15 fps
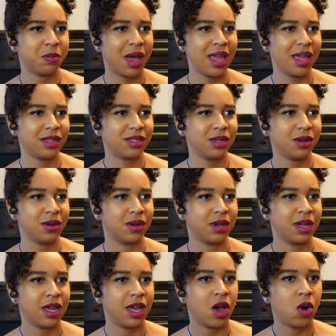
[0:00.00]
Maya too.
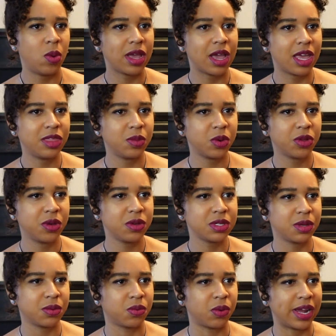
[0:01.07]
Wait, and were those
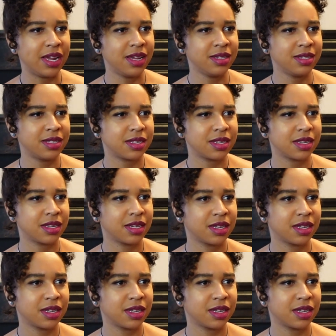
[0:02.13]
the rings?